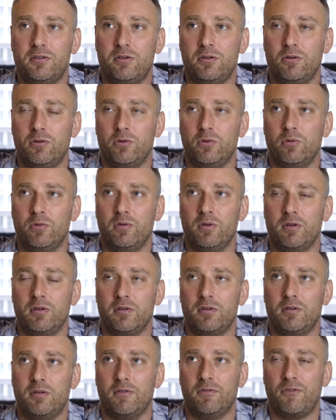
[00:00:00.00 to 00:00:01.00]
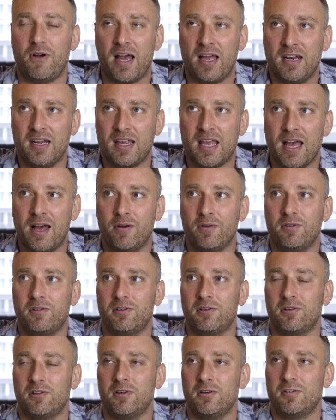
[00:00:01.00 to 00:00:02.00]
to find
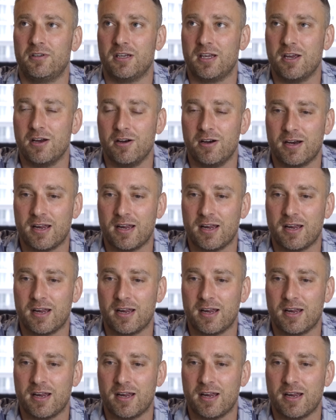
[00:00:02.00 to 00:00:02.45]
accounts, secure